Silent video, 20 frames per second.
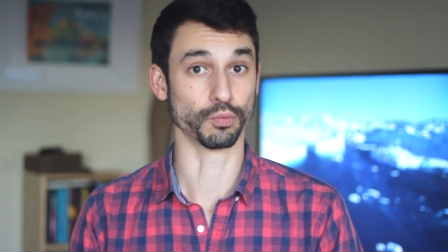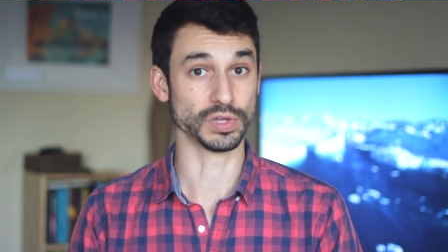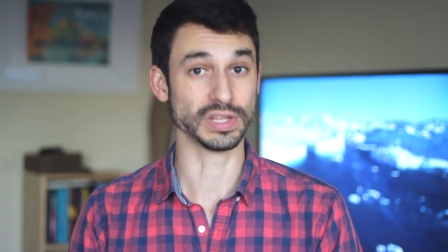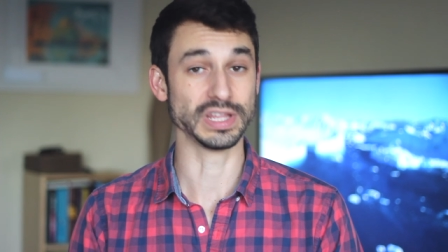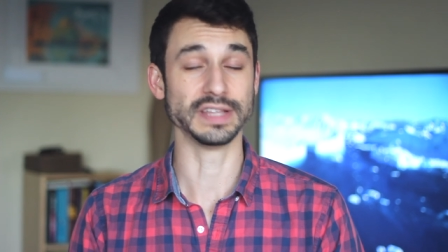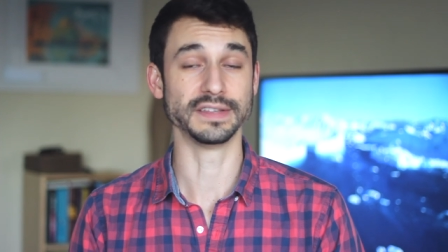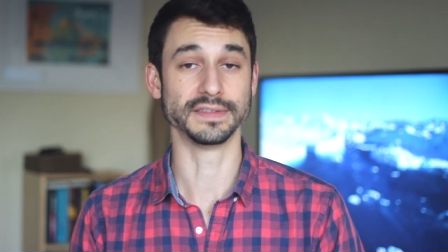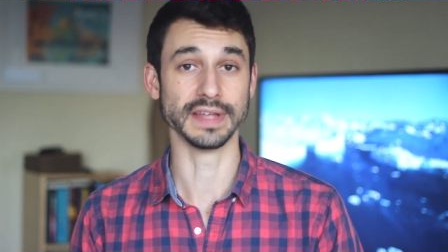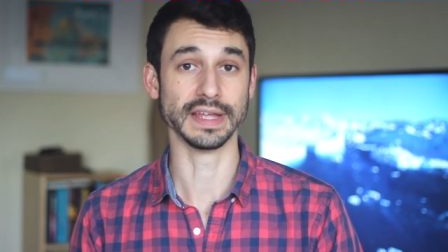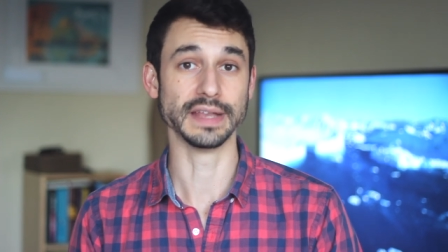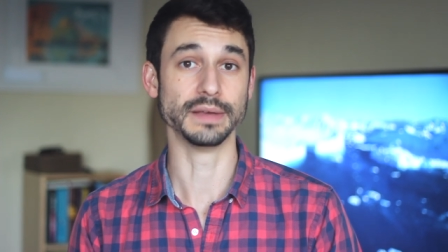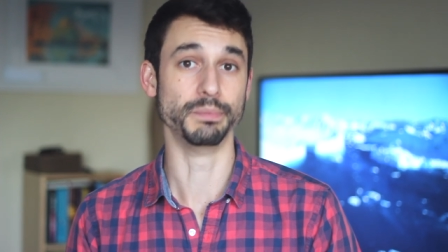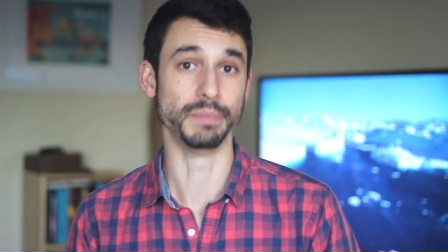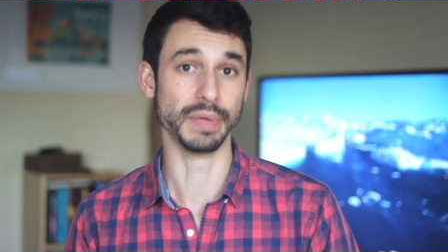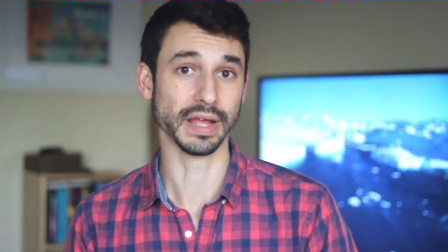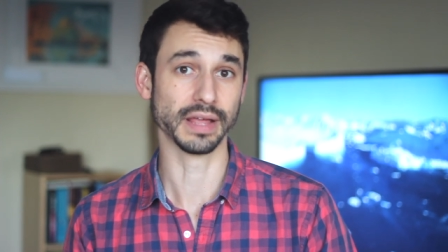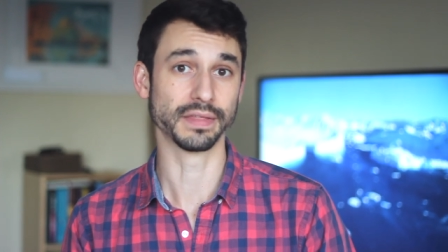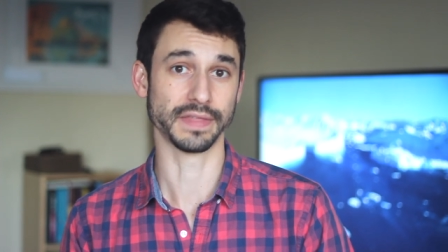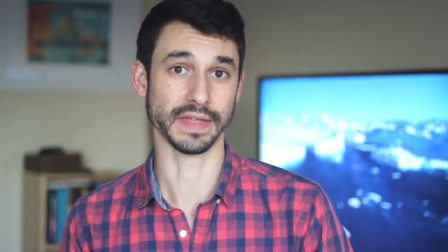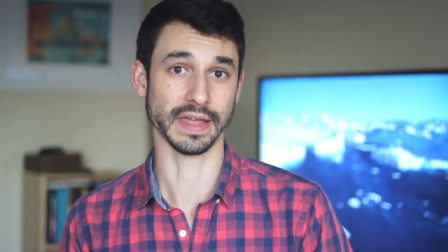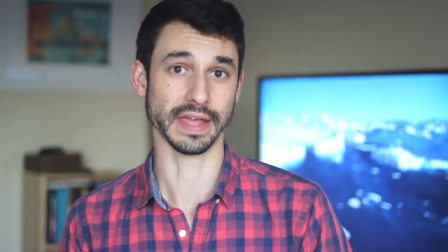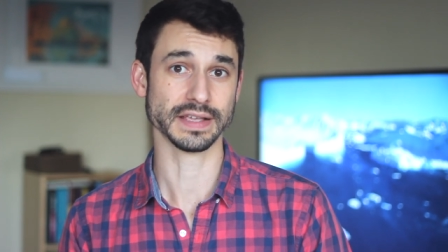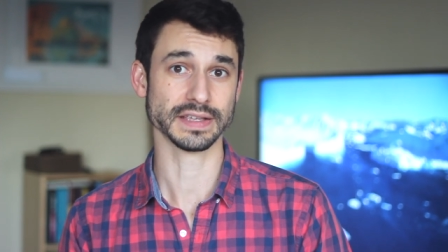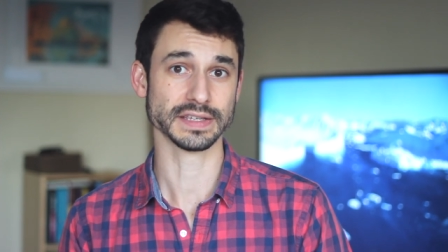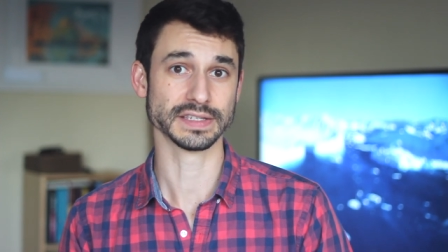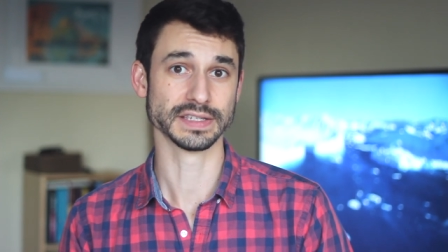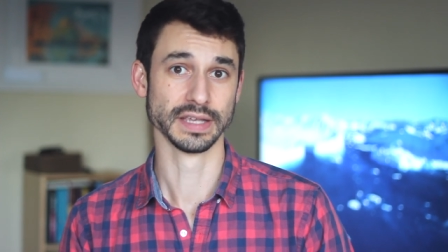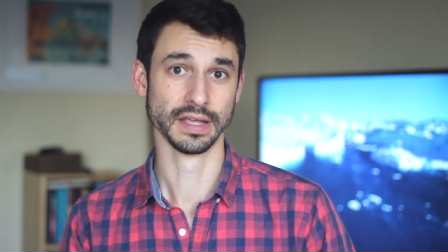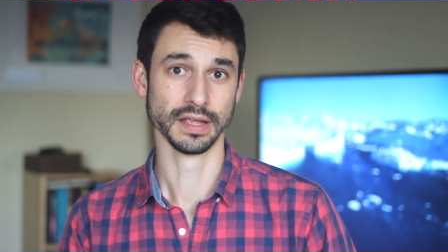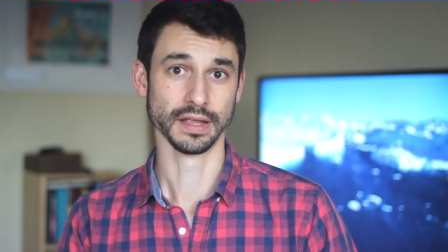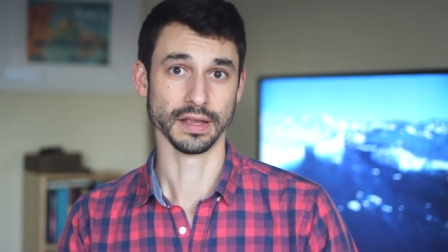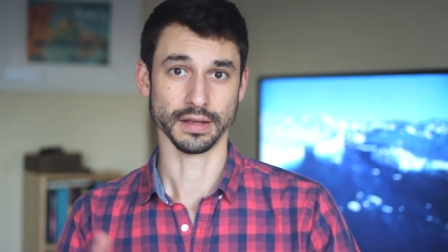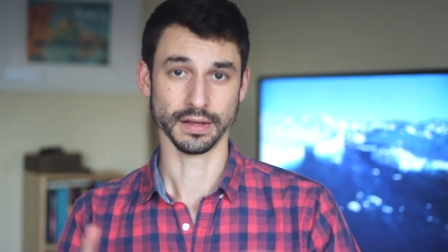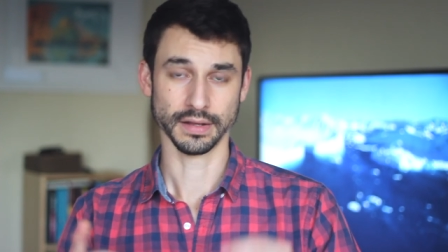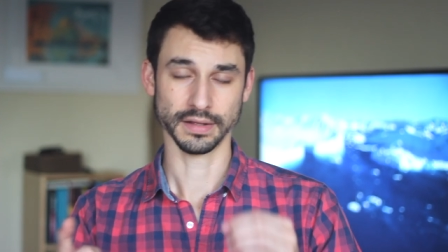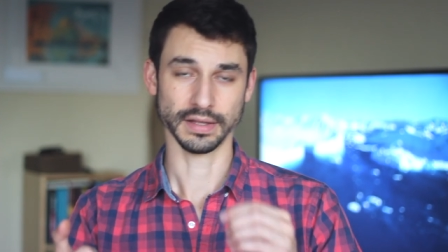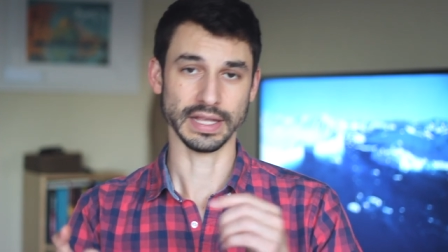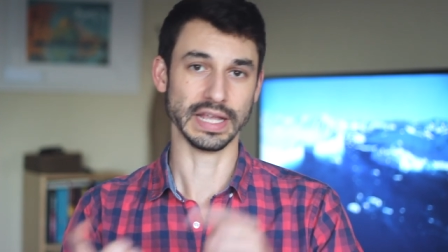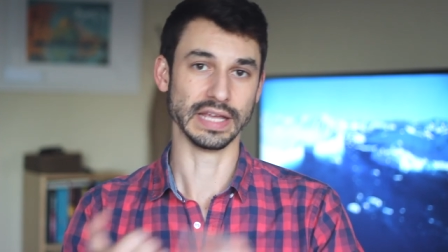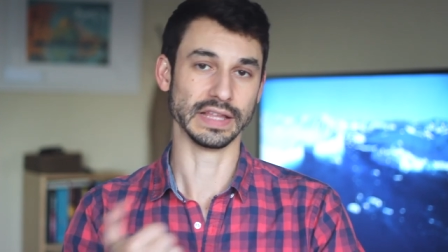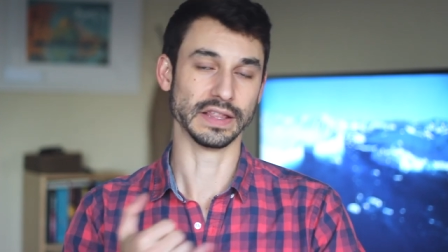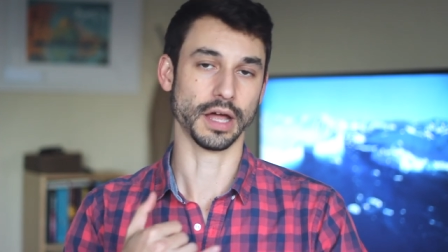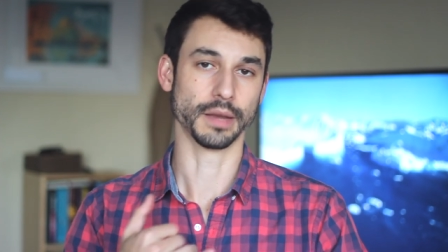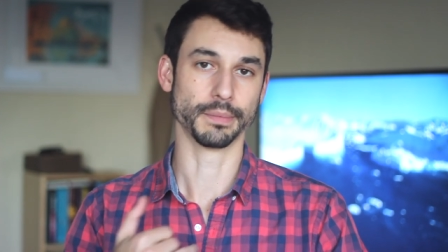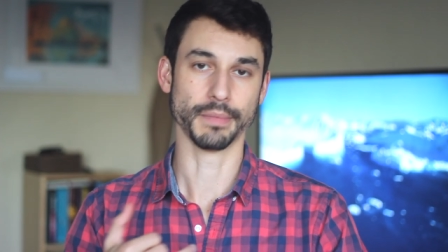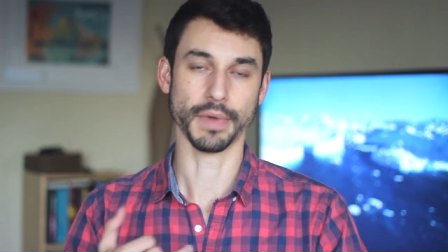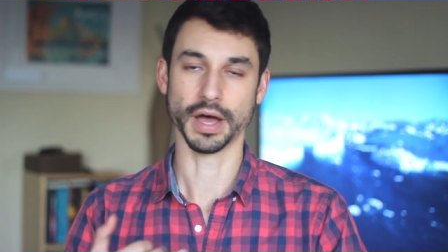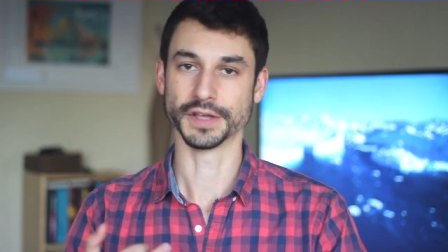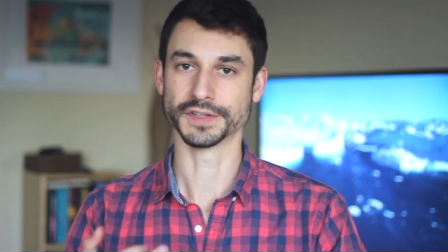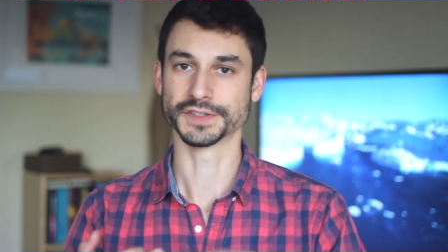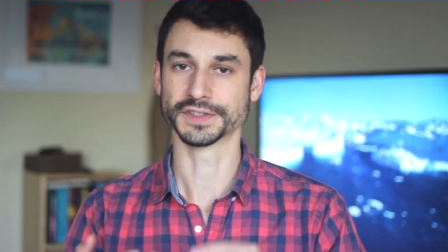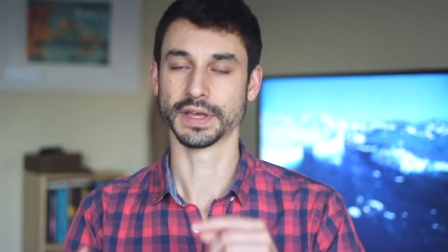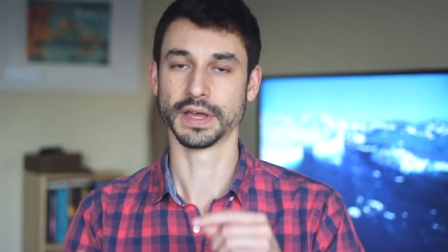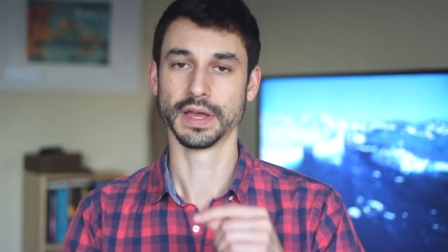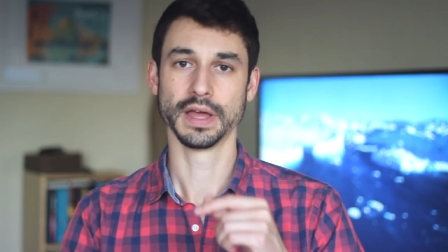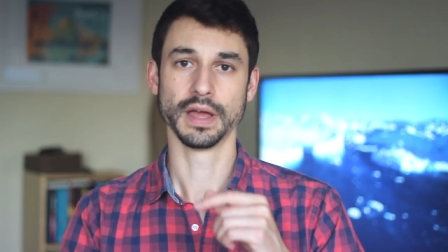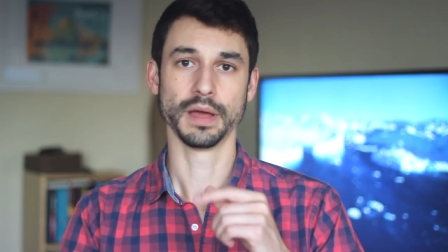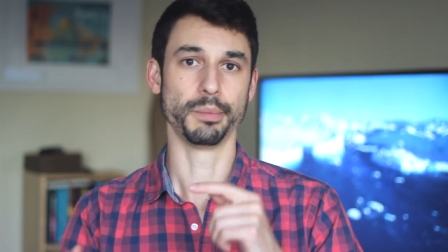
really did big things Elon Musk,